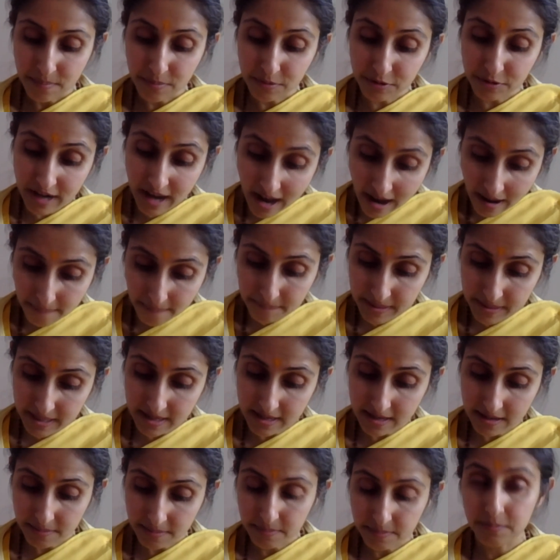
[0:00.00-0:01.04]

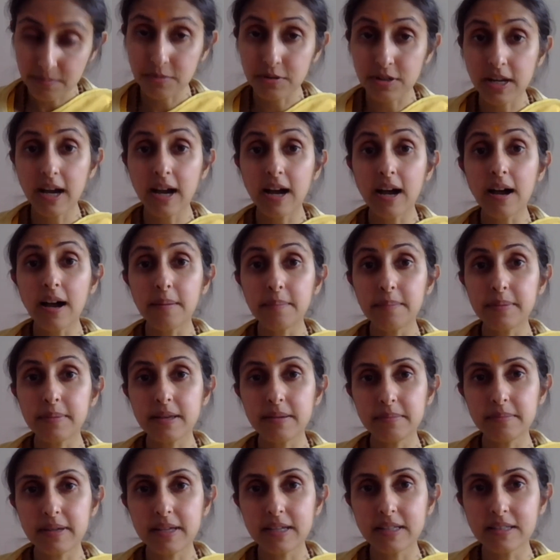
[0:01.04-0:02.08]
Punahapi, punaha
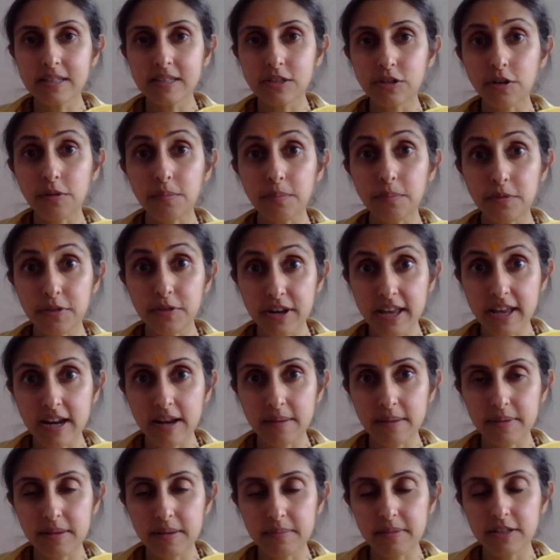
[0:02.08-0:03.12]
api means, or
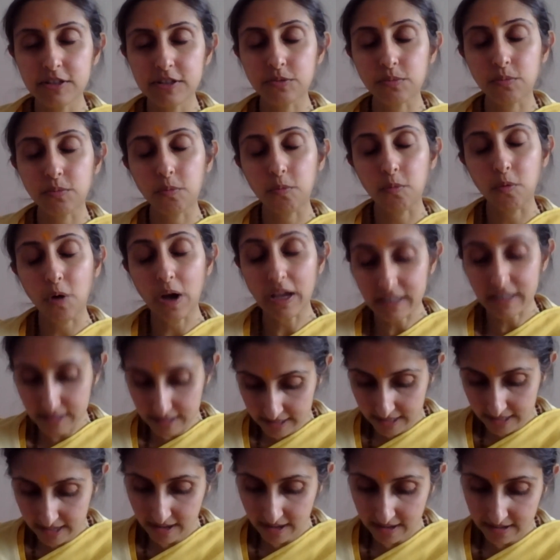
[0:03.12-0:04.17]
punarapi means
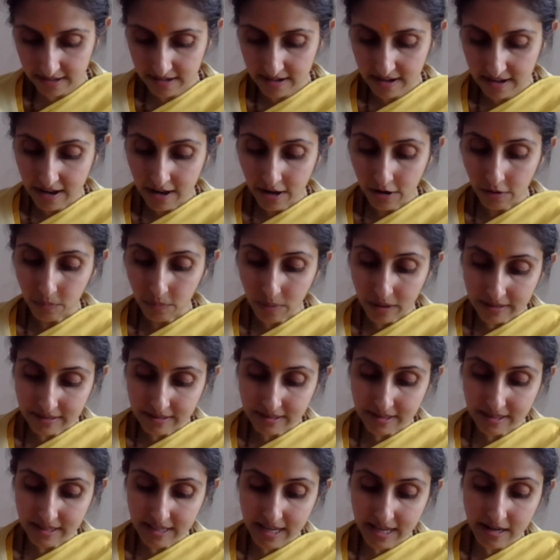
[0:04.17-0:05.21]
once again.
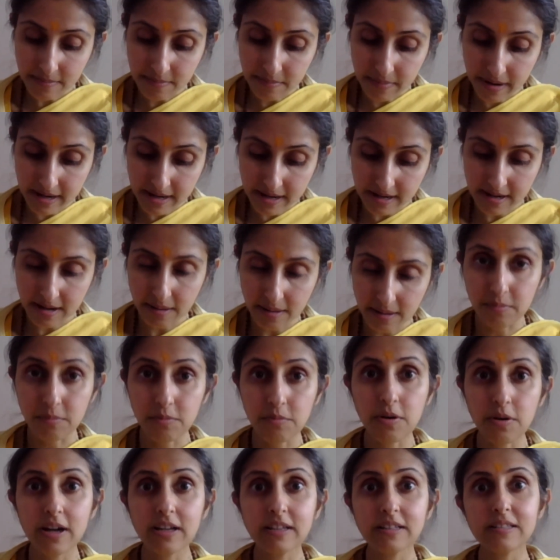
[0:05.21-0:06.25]
Once again maranam,
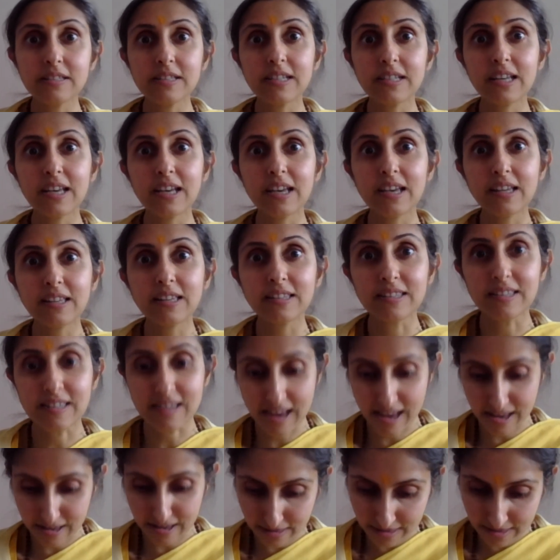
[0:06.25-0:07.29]
once again
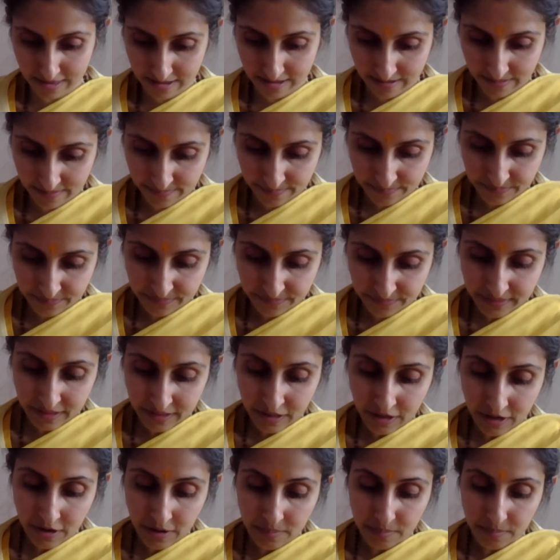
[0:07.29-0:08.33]
death.
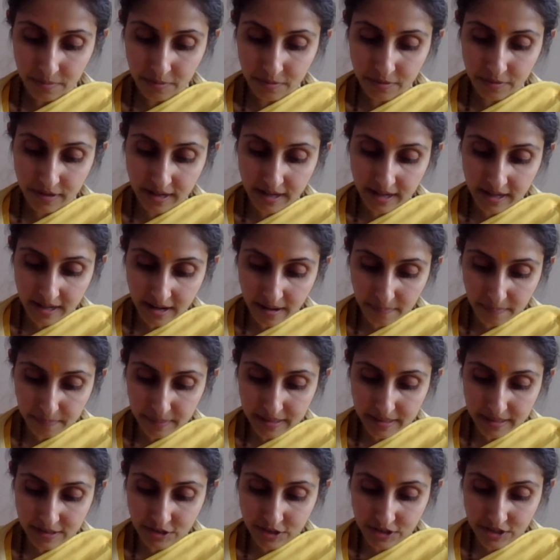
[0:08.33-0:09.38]

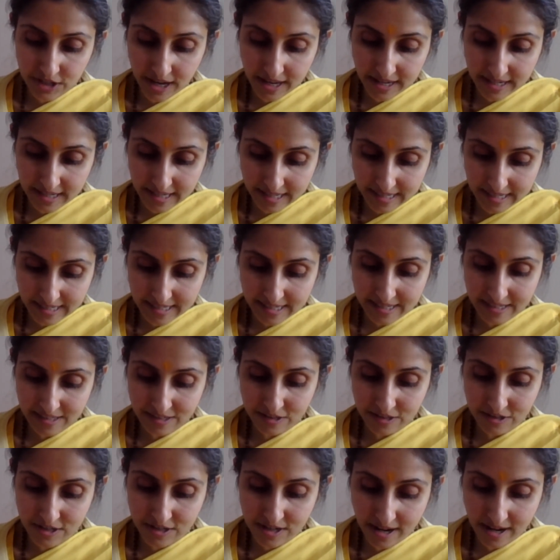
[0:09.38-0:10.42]
Punarapi
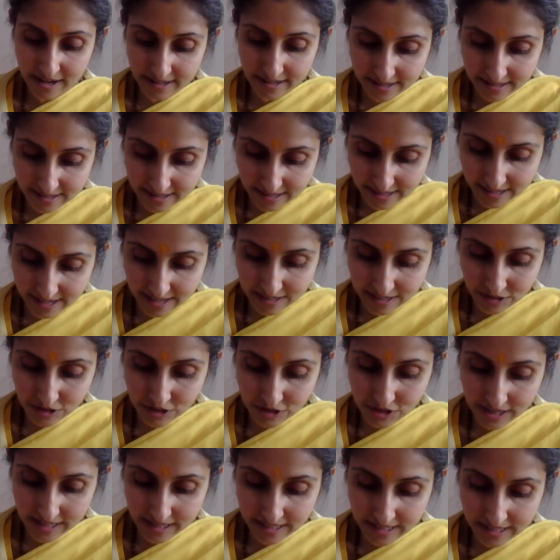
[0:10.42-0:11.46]
janani jatare
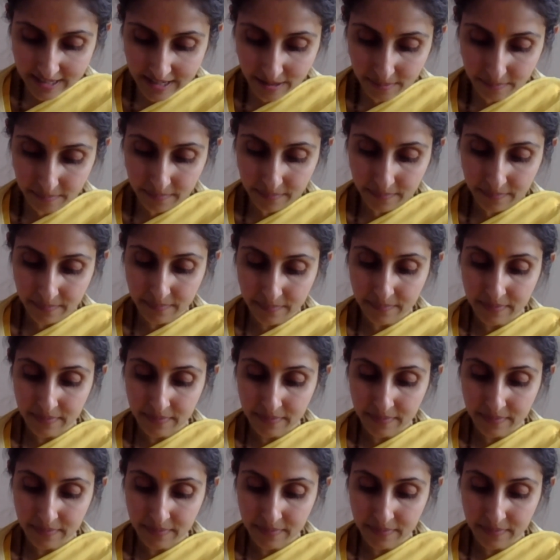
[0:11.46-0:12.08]
shayanam.